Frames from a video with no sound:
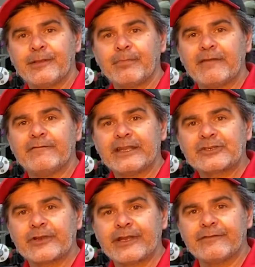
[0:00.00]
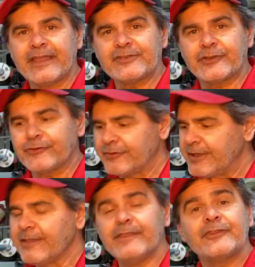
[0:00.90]
by Victory Innovations.
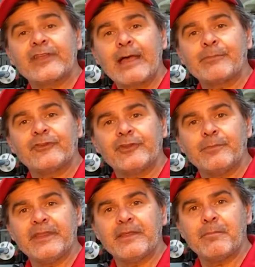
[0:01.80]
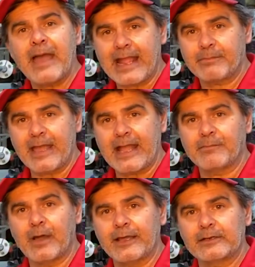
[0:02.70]
This happens to be the backpack
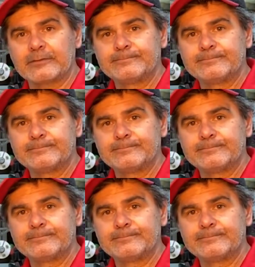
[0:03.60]
model.